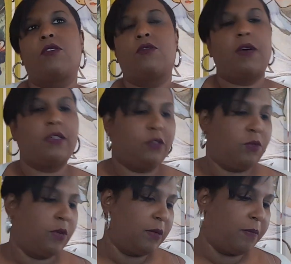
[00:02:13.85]
Why is the
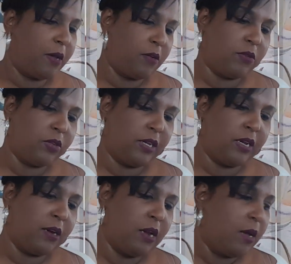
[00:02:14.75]
Queen of Pentacles
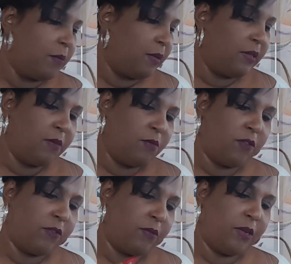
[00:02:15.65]
here? Please give me more
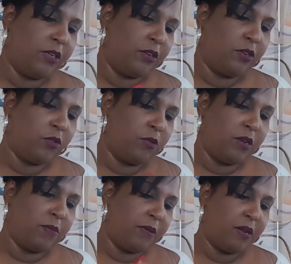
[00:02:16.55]
information on the Queen
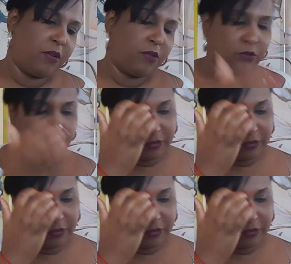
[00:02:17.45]
of Pentacles.